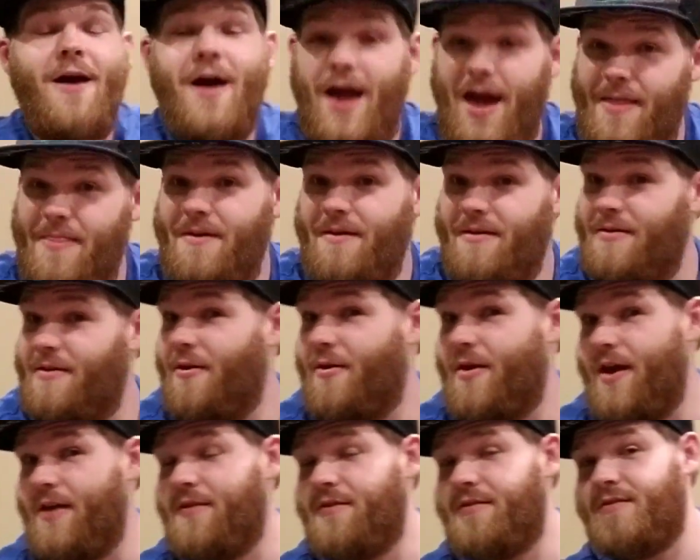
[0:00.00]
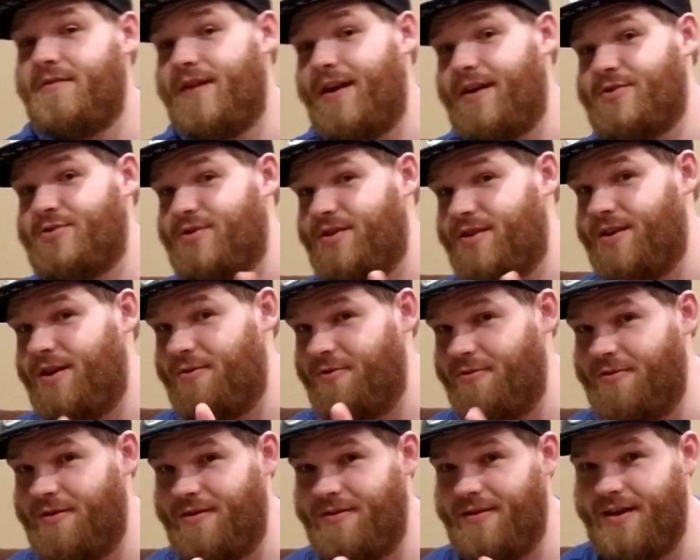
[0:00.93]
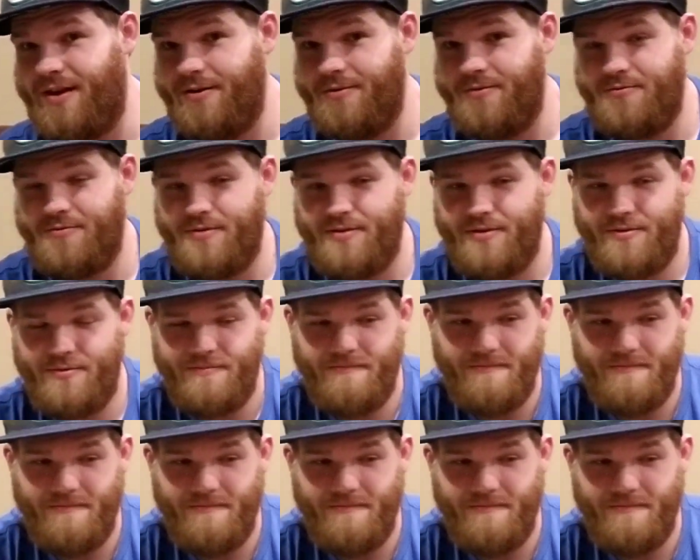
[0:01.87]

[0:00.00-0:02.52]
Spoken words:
And okay, this is actually another thing that I was really